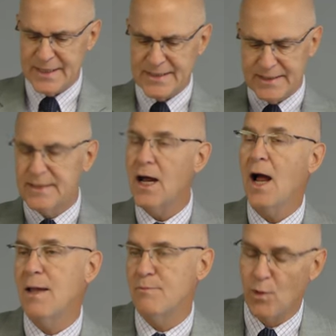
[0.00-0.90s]
is a
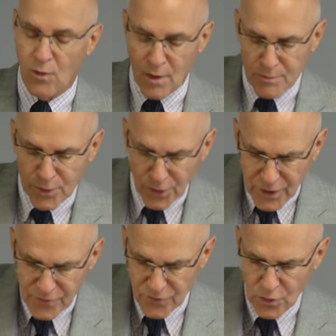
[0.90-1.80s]
type or a
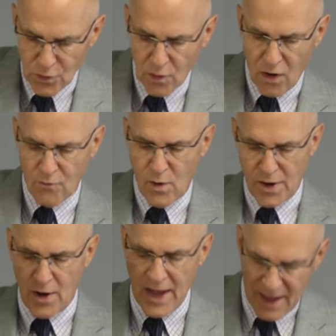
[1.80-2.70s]
preview of what
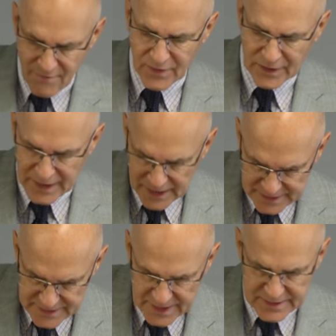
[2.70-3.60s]
our heavenly
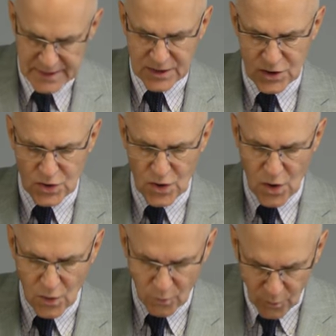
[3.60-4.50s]
existence
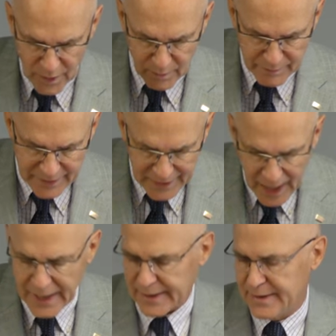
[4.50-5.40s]
will be
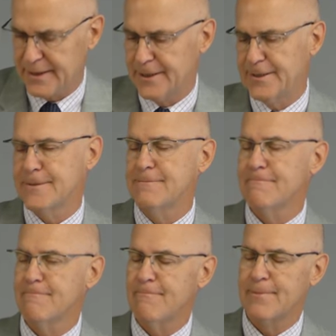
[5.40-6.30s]
like.
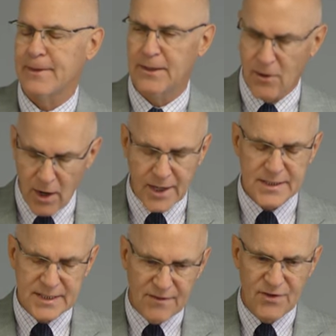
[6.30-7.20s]
God
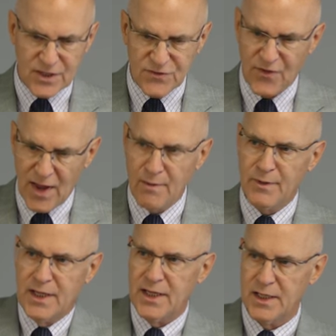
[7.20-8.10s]
has given us
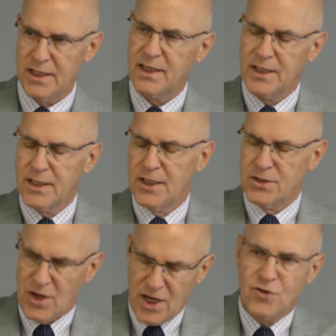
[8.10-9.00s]
family
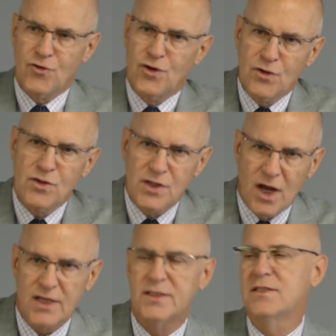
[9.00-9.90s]
to introduce
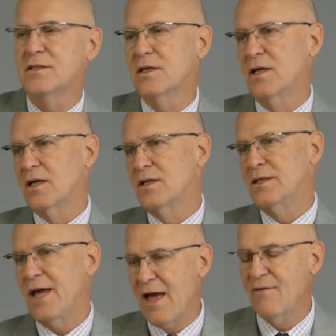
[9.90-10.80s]
us
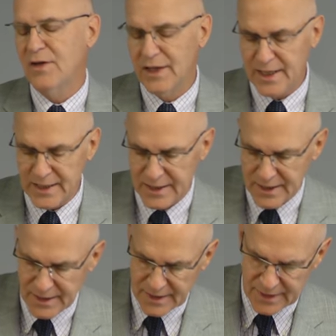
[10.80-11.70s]
to heavenly
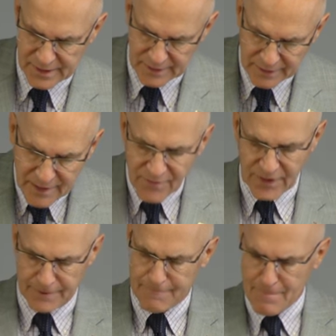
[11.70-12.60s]
living.